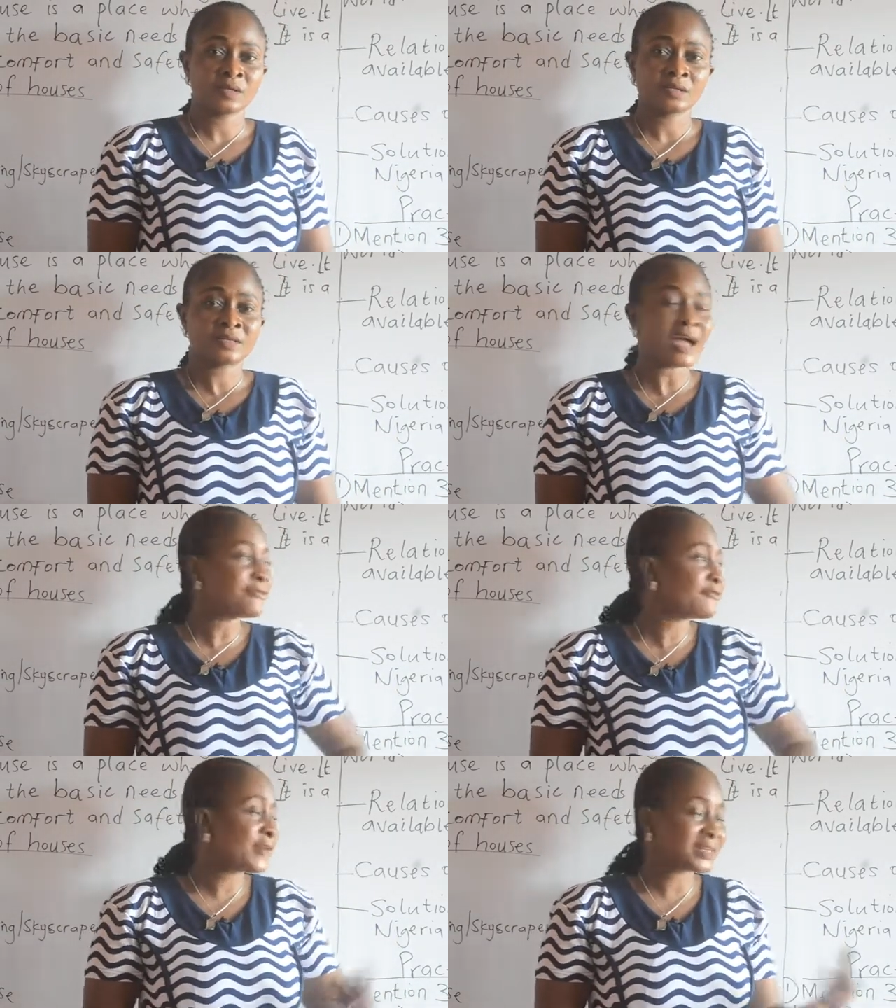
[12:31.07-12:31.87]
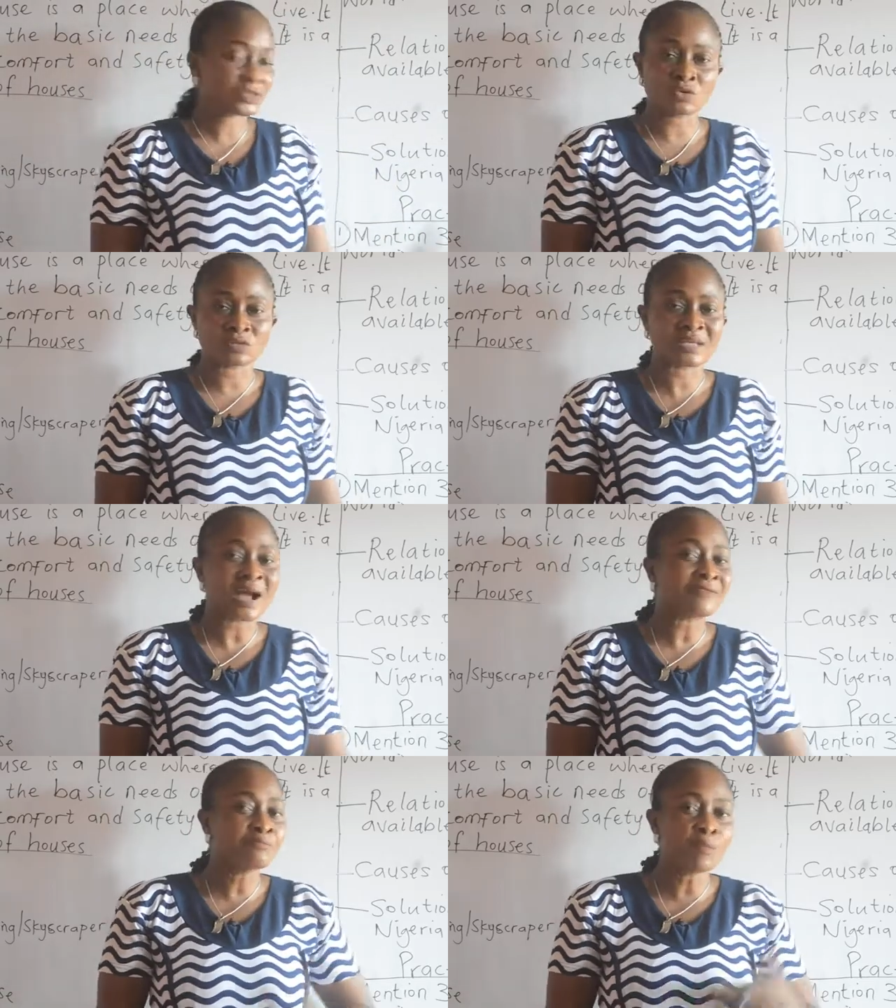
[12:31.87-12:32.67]
they are investors, they
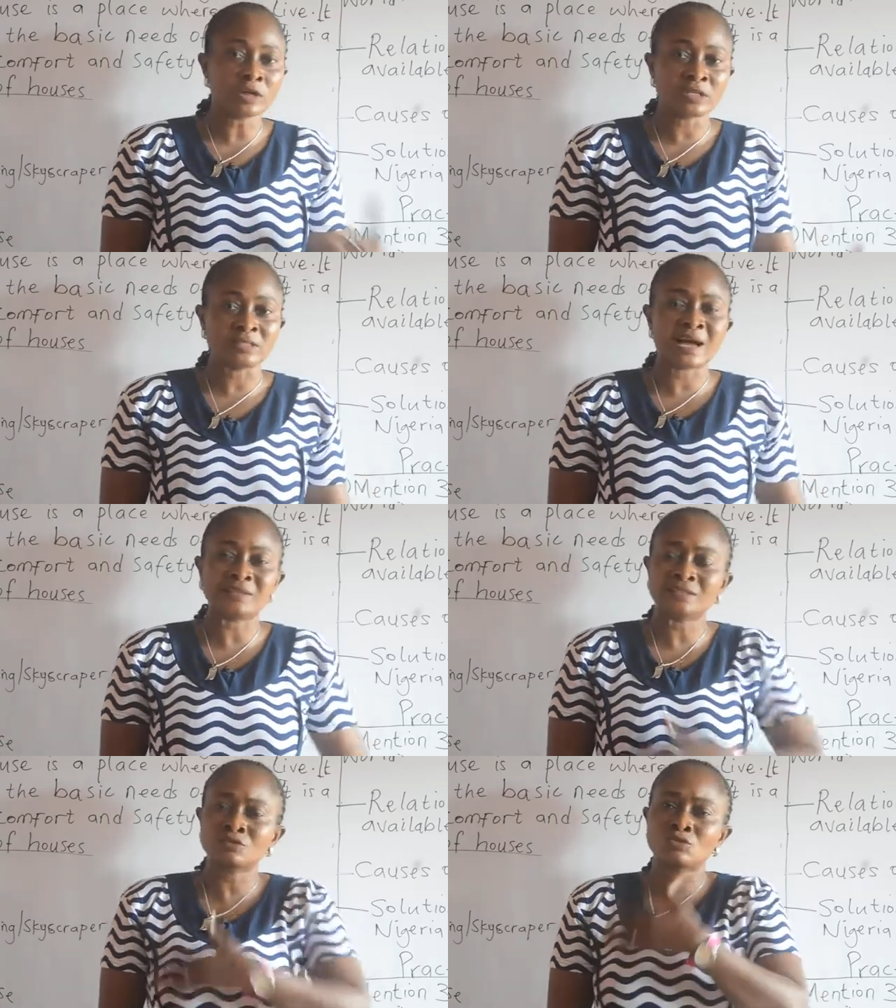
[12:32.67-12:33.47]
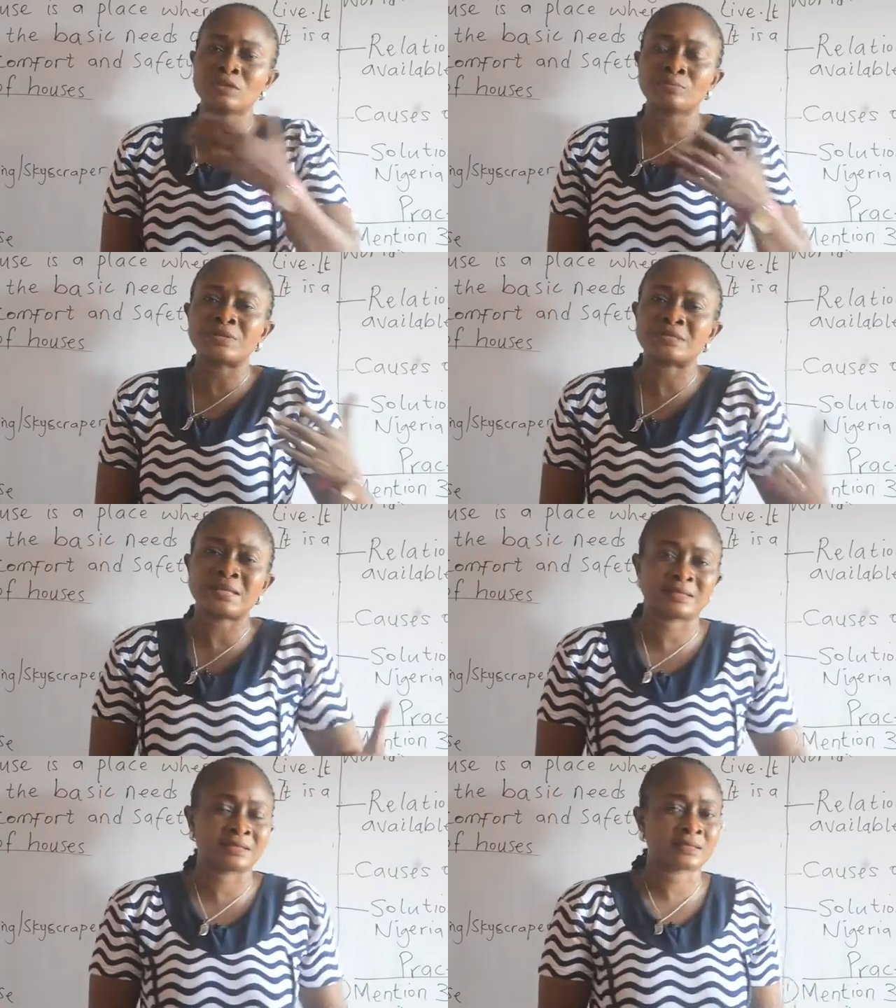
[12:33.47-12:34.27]
have money, they are doing
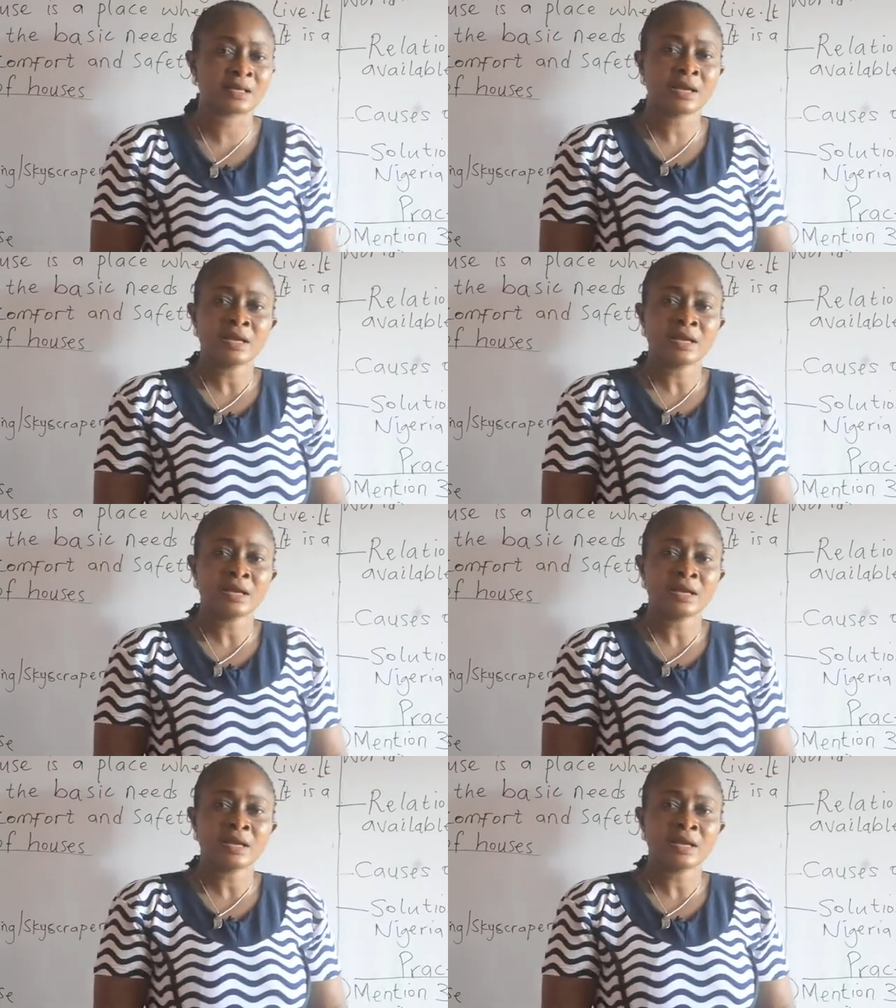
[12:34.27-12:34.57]
businesses.